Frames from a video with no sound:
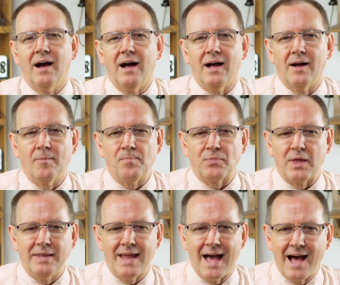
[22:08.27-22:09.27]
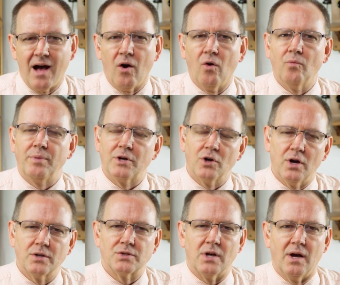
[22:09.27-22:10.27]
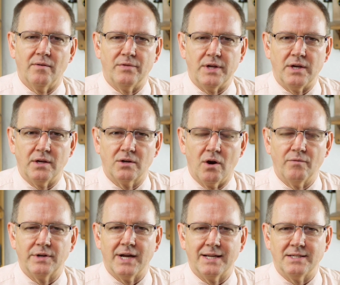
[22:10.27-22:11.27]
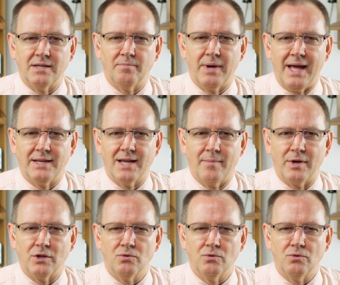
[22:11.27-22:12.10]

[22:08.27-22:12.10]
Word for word: Um, now, because of the COVID nineteen pandemic,